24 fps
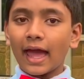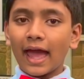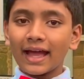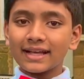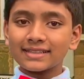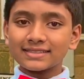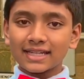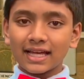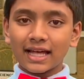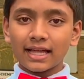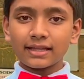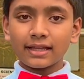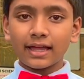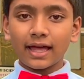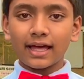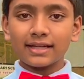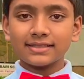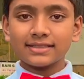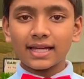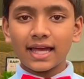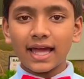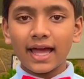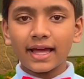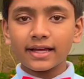
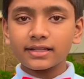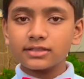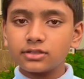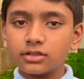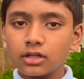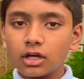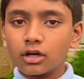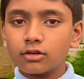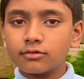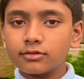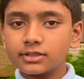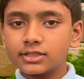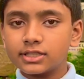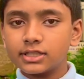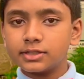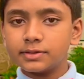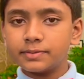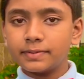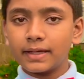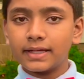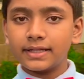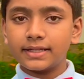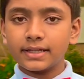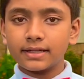XLSX, which
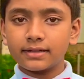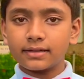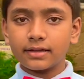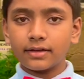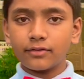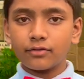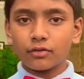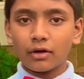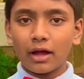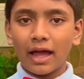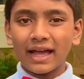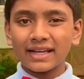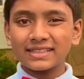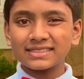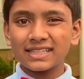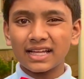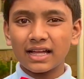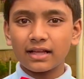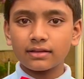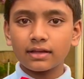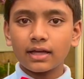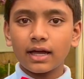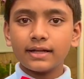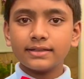is basically for
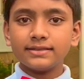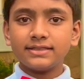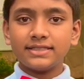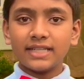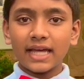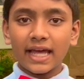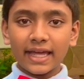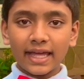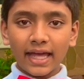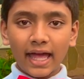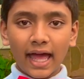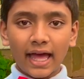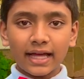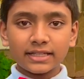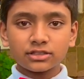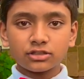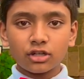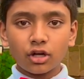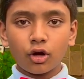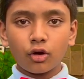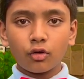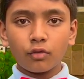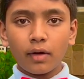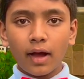Excel,
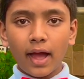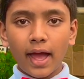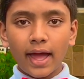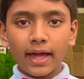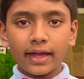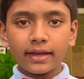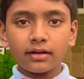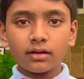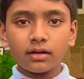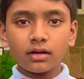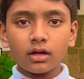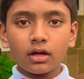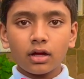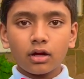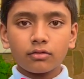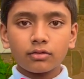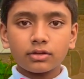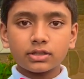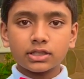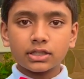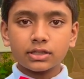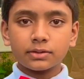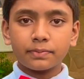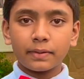JSON,
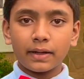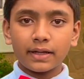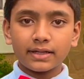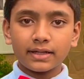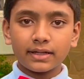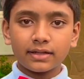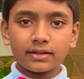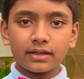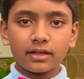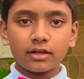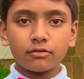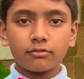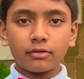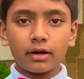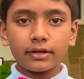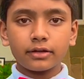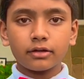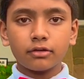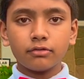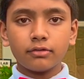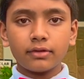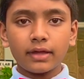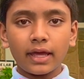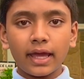which is basically
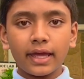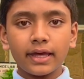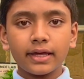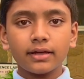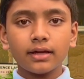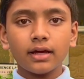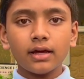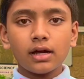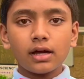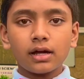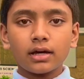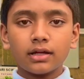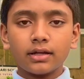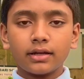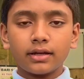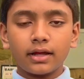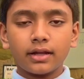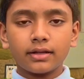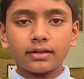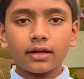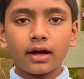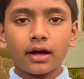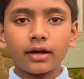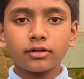when you take an
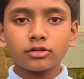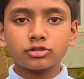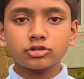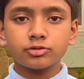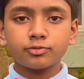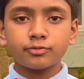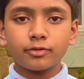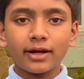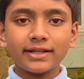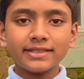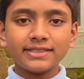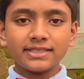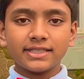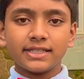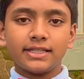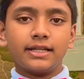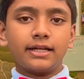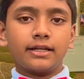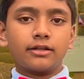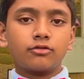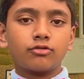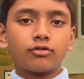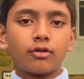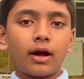entire spreadsheet
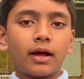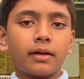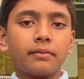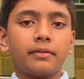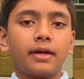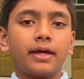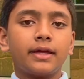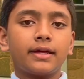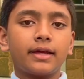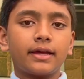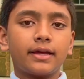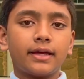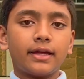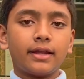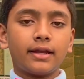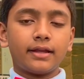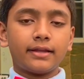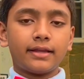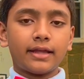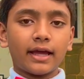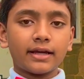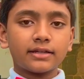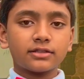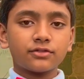and try making it
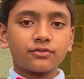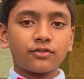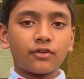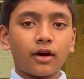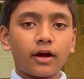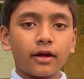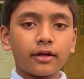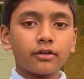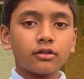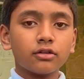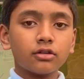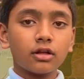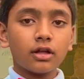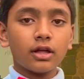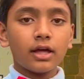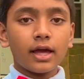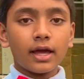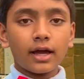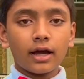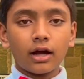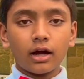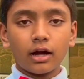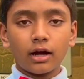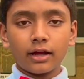a text file,
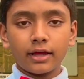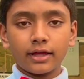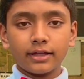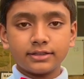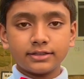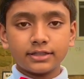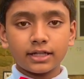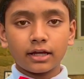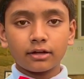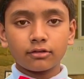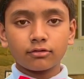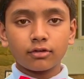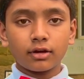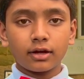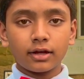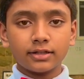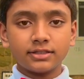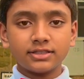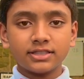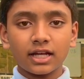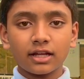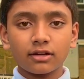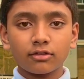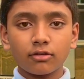etc., uh,
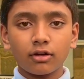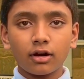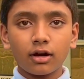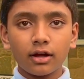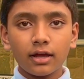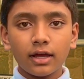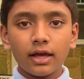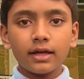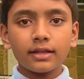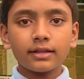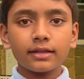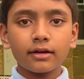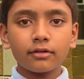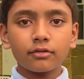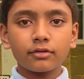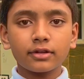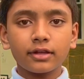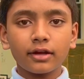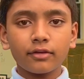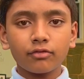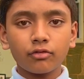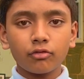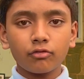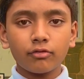etc. Et there are
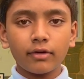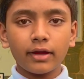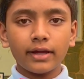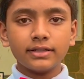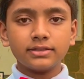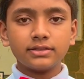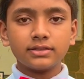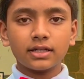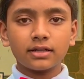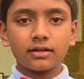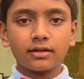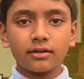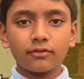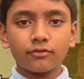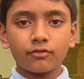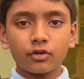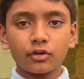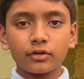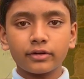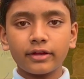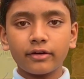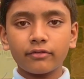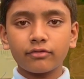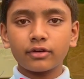different ways to
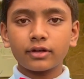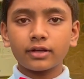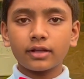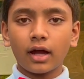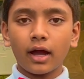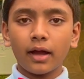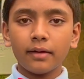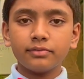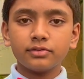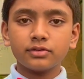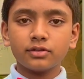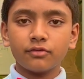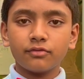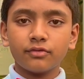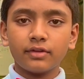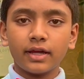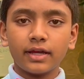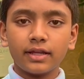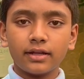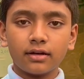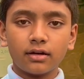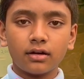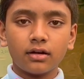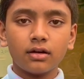convert different types of
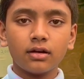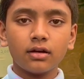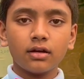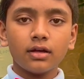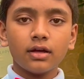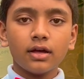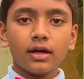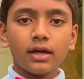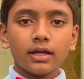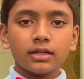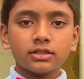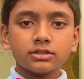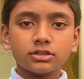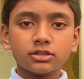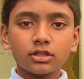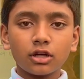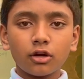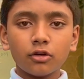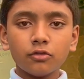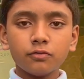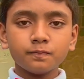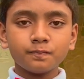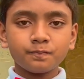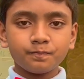data.
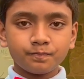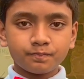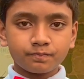So,